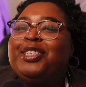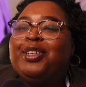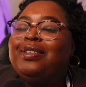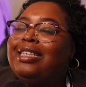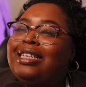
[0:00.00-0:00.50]

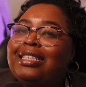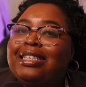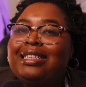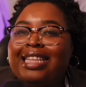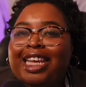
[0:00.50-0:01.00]
So
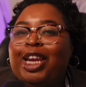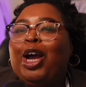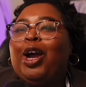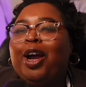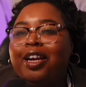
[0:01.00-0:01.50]
Jesus
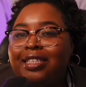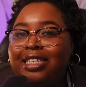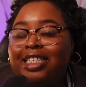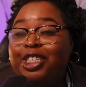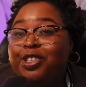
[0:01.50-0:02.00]
then
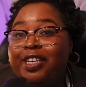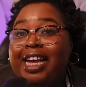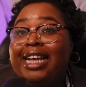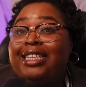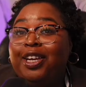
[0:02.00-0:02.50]
curses the
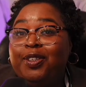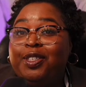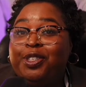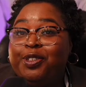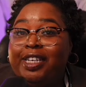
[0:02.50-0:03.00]
tree and
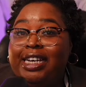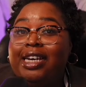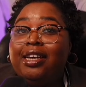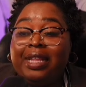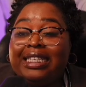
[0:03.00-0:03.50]
tells the
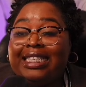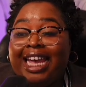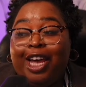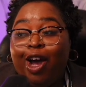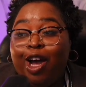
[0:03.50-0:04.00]
tree, "From this
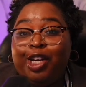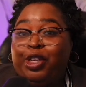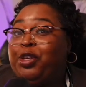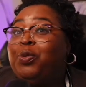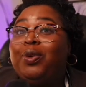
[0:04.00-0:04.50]
day on,
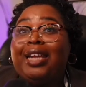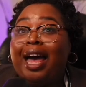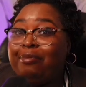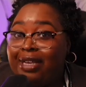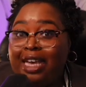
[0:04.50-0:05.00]
you will
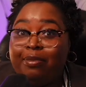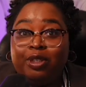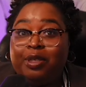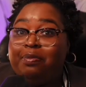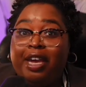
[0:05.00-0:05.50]
not be
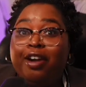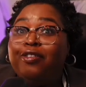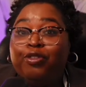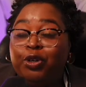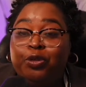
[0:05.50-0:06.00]
able to
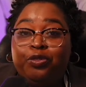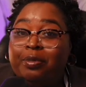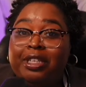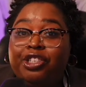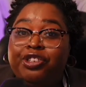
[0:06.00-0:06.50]
bear fruit
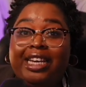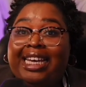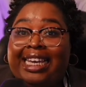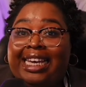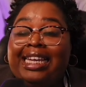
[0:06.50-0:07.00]
from this tree
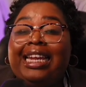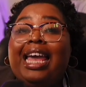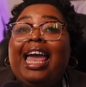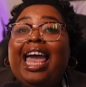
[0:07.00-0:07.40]
again."